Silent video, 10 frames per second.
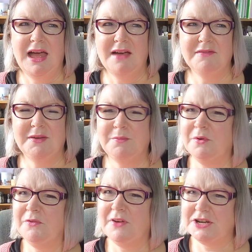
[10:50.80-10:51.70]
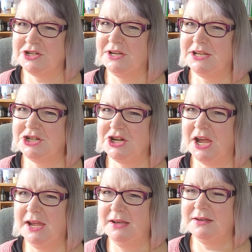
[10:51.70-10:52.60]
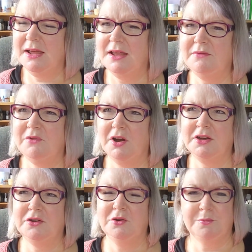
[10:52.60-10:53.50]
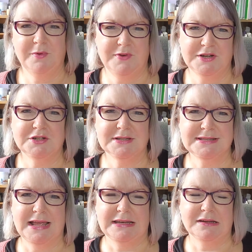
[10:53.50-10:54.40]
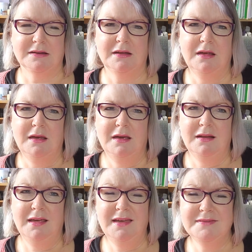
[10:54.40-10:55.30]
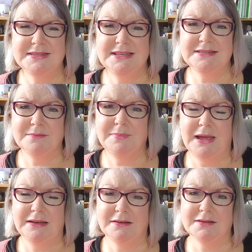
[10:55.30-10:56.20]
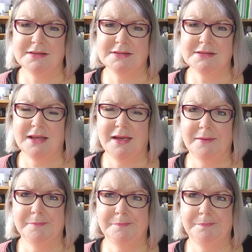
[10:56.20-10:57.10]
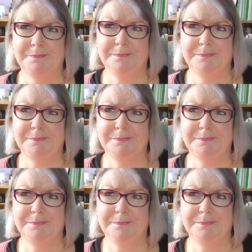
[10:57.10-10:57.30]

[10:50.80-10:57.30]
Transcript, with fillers: have it professionally checked and write it to a professional standard and I have seen some patterns um,